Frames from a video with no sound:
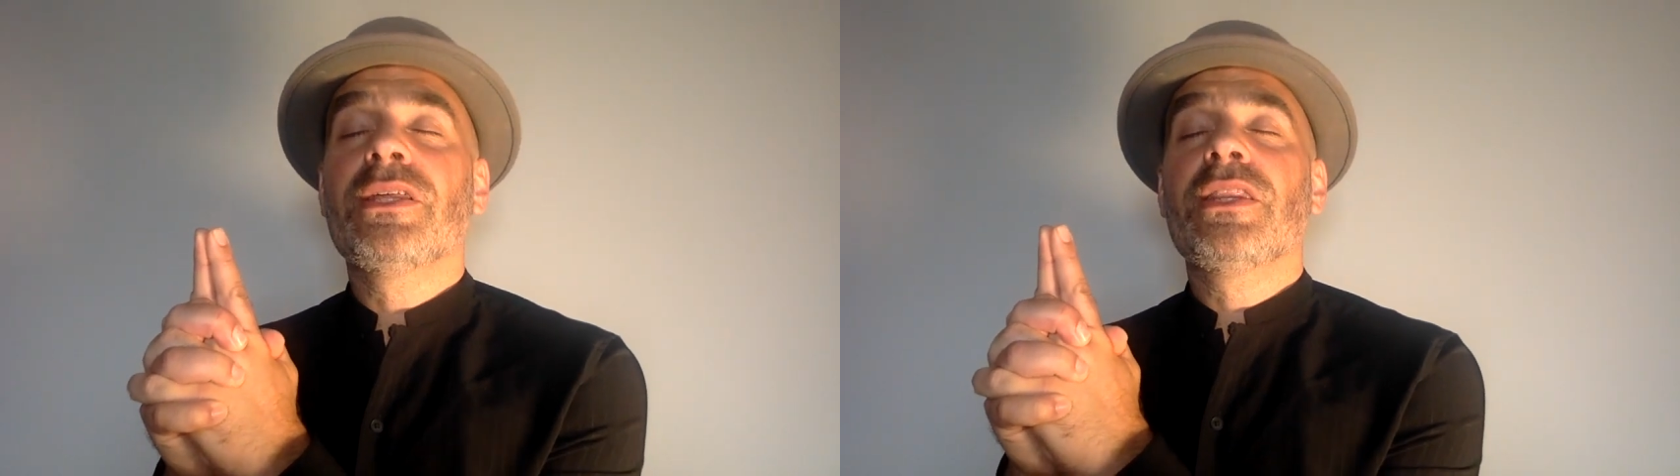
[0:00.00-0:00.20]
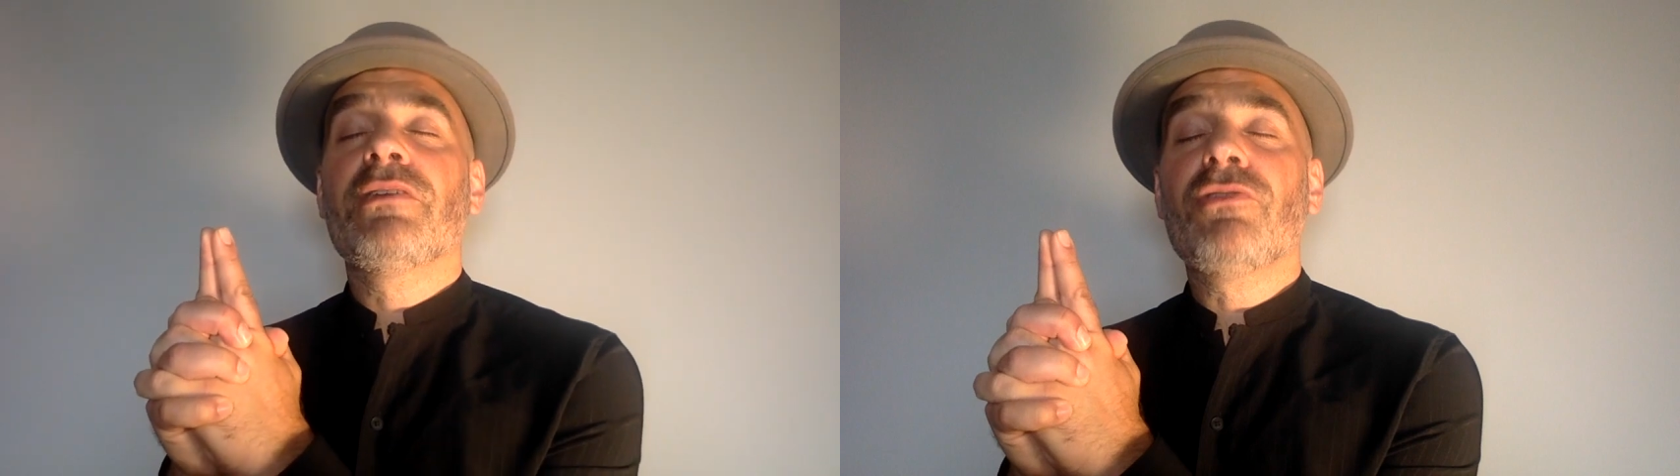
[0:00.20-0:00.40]

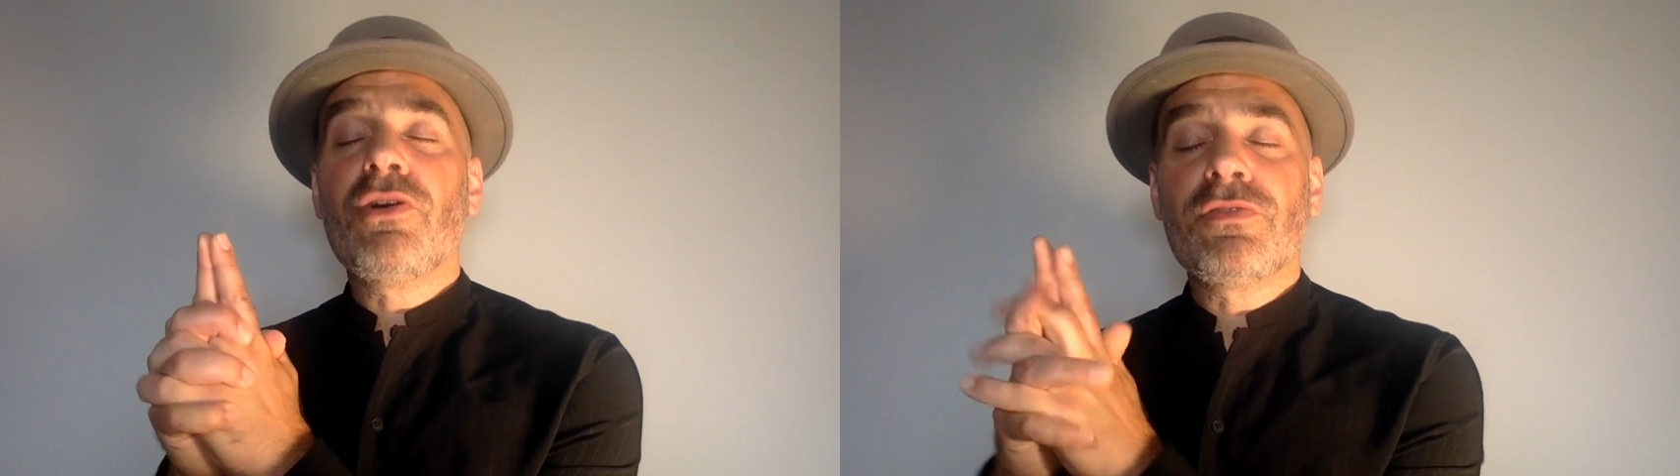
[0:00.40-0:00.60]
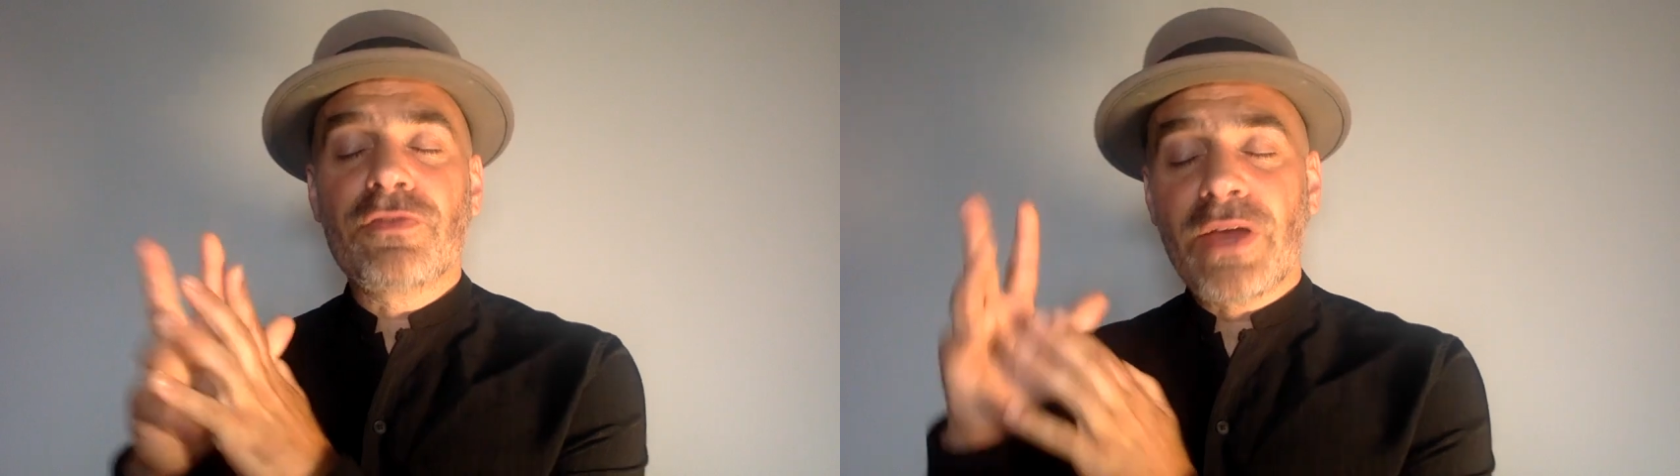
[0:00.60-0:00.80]
they're
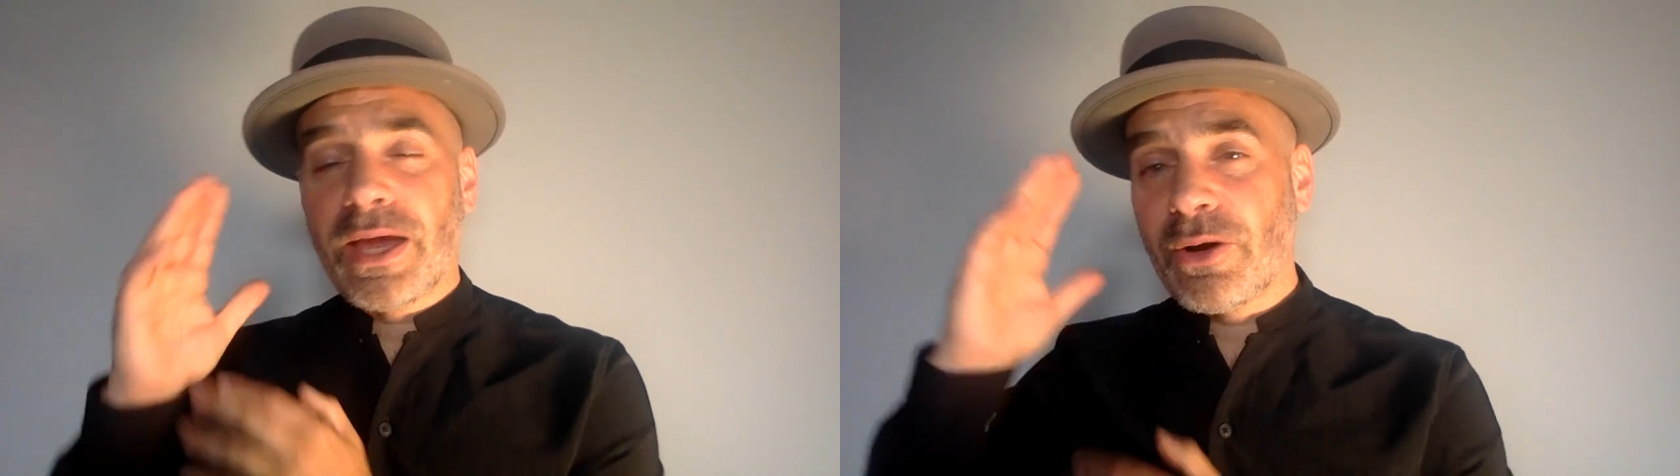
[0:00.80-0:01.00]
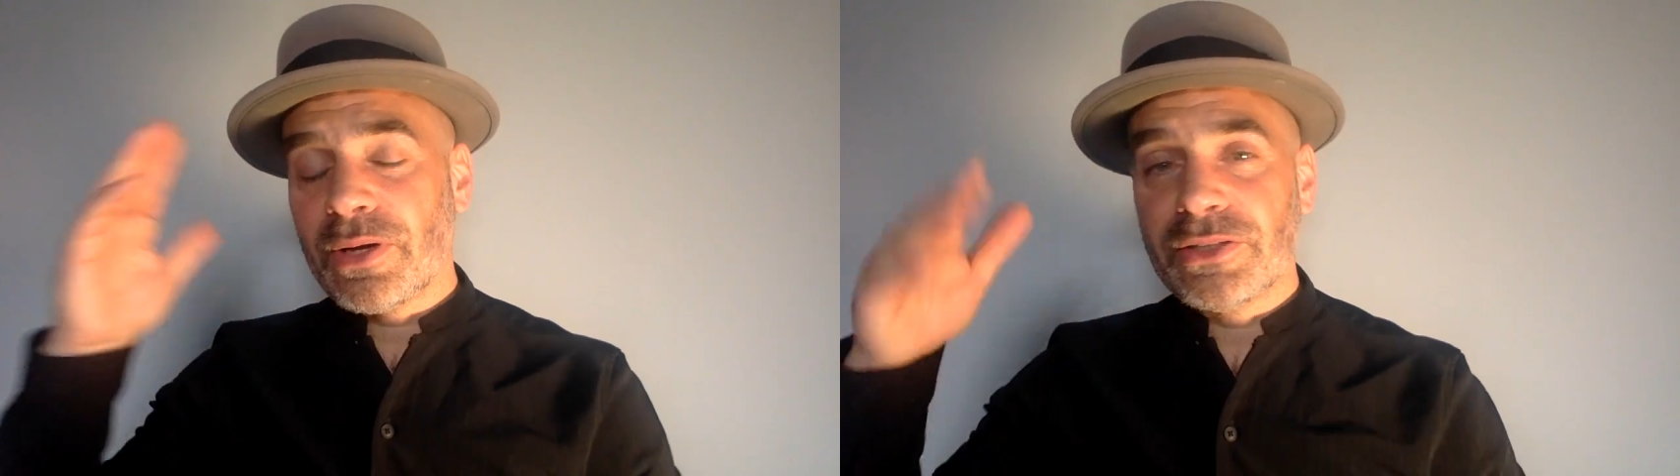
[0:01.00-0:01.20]
off
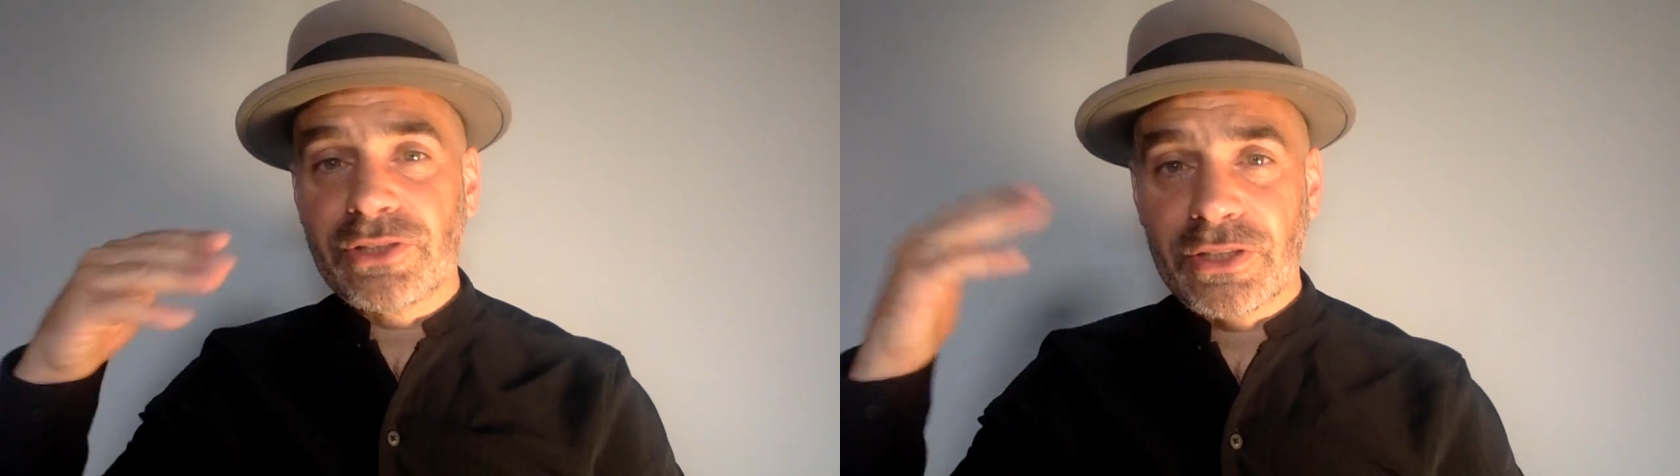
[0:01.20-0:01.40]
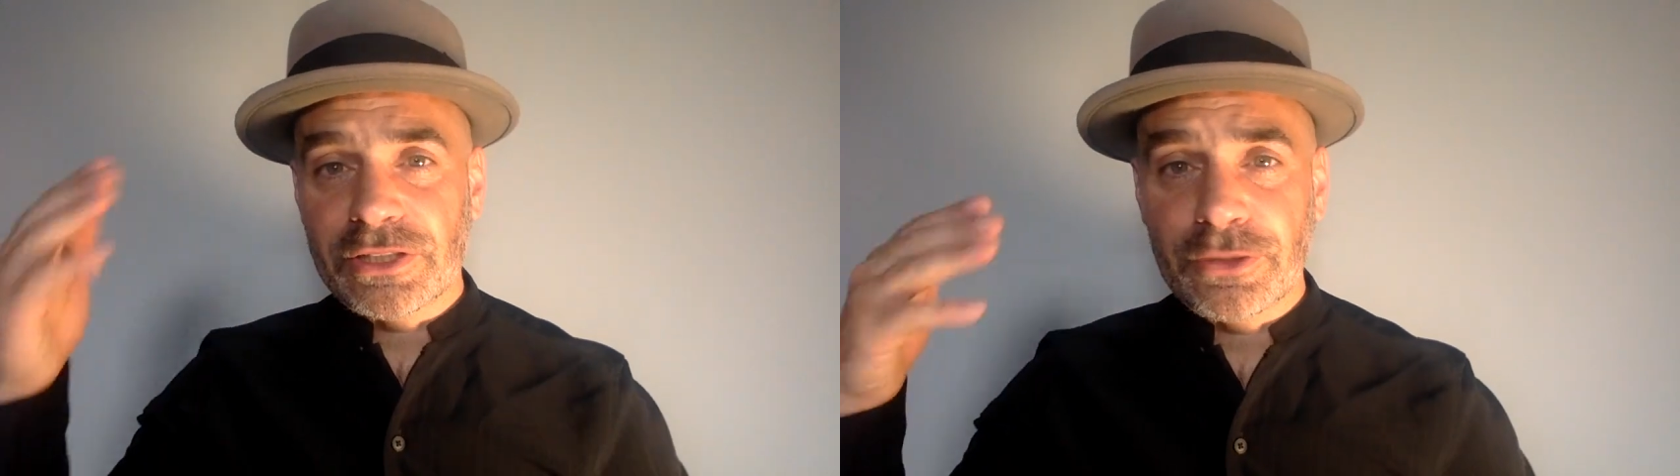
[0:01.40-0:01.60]
out
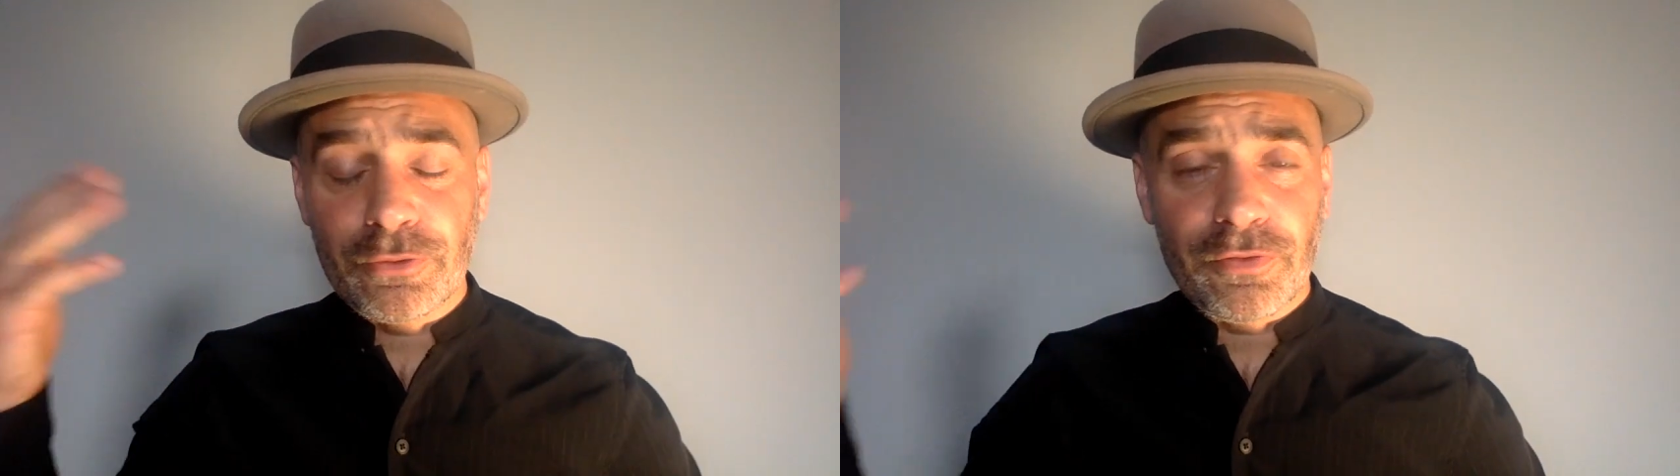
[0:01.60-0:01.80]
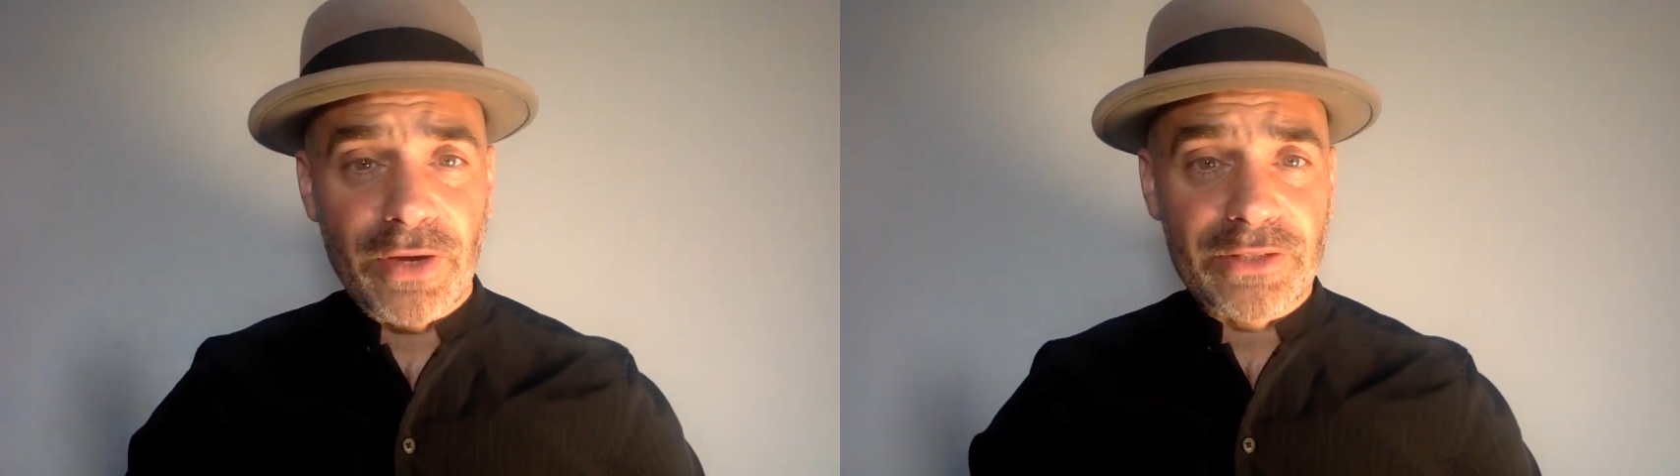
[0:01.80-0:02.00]
into this
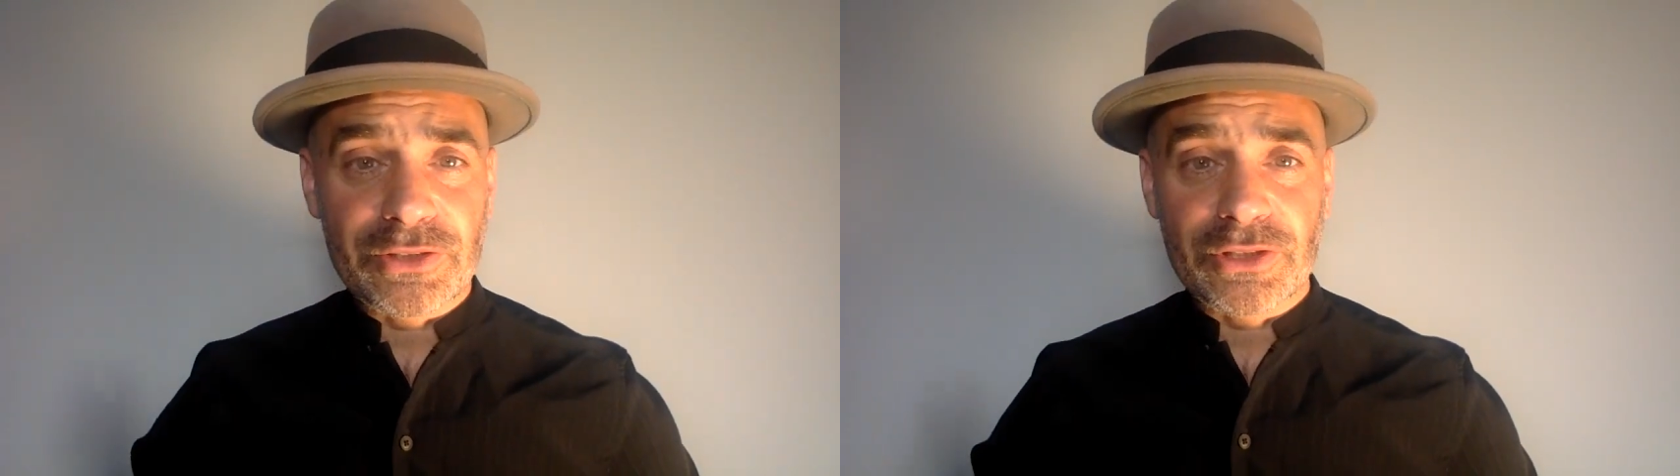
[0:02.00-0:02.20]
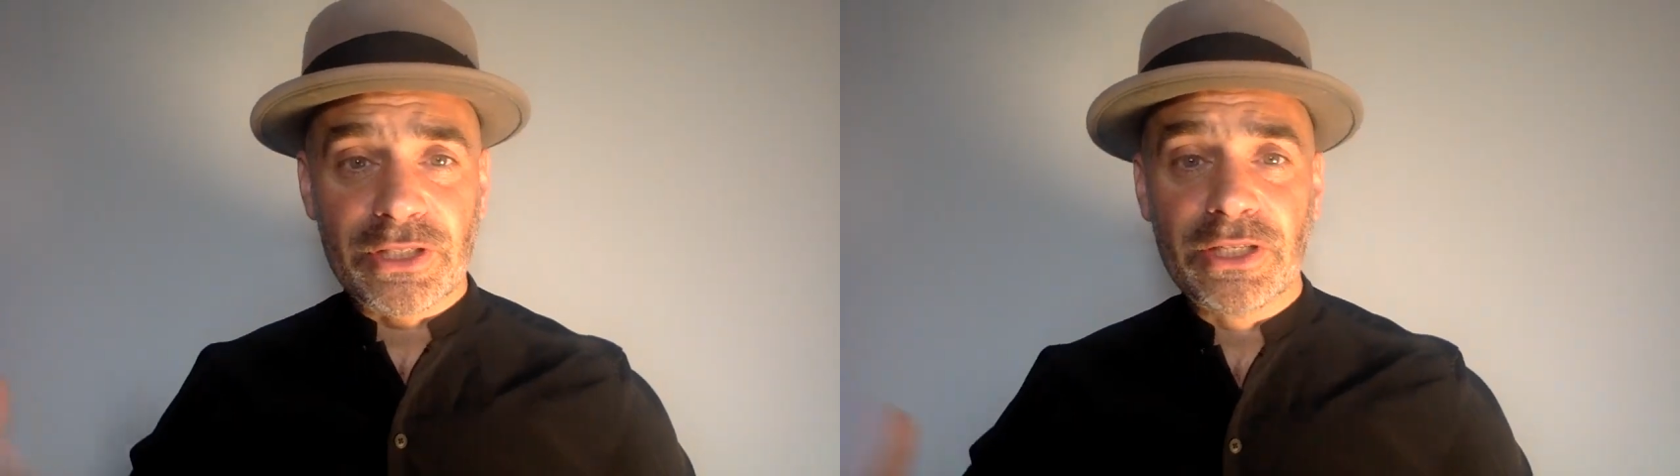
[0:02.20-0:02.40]
little
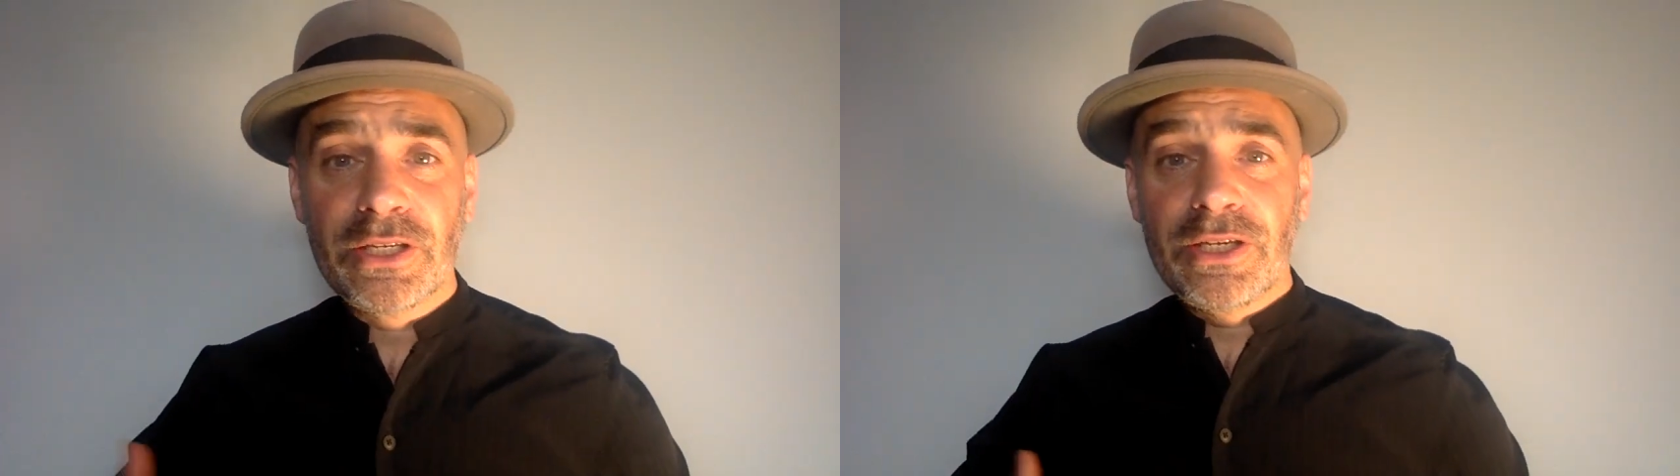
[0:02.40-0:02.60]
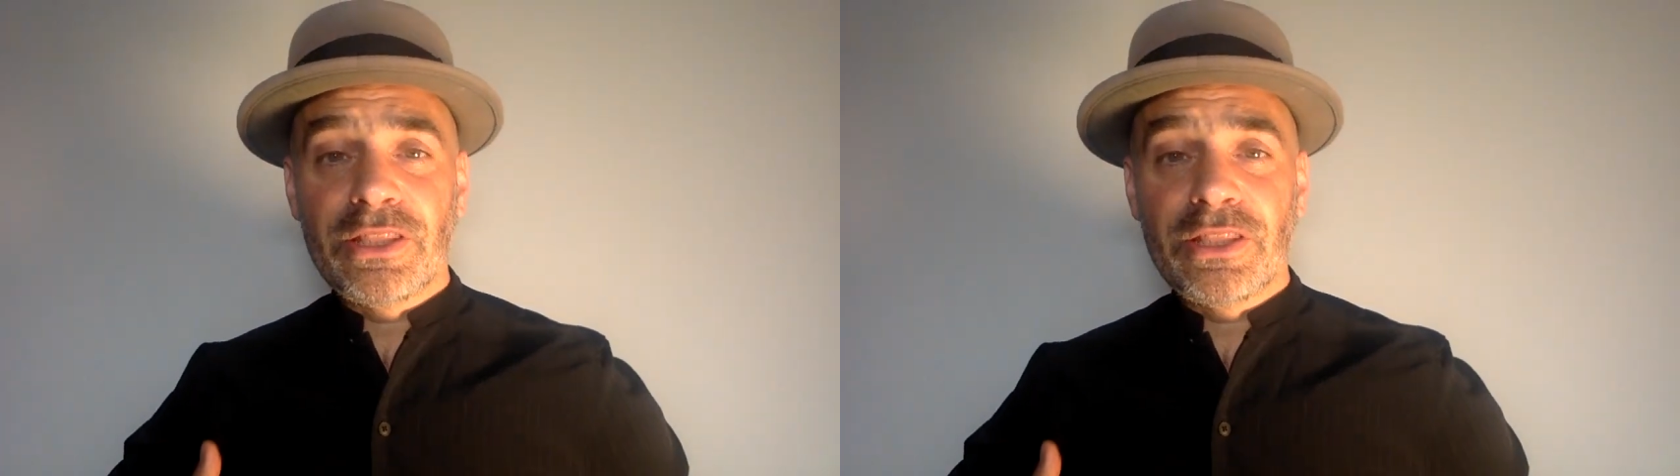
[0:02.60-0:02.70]
fantasy,